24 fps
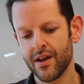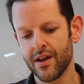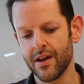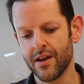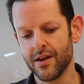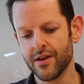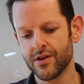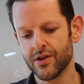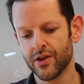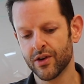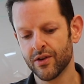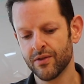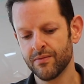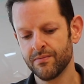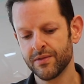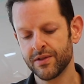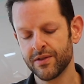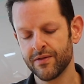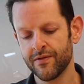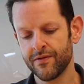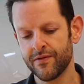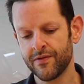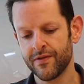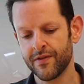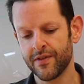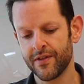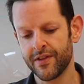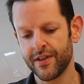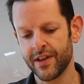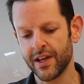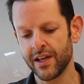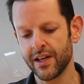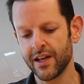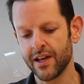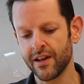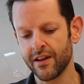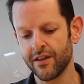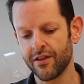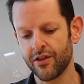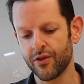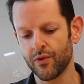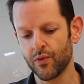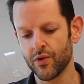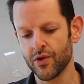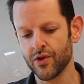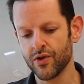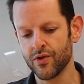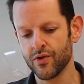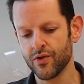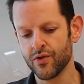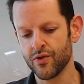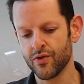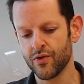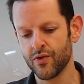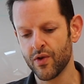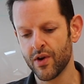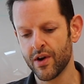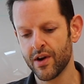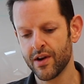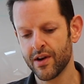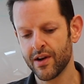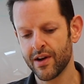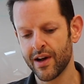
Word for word: In terms of thinking through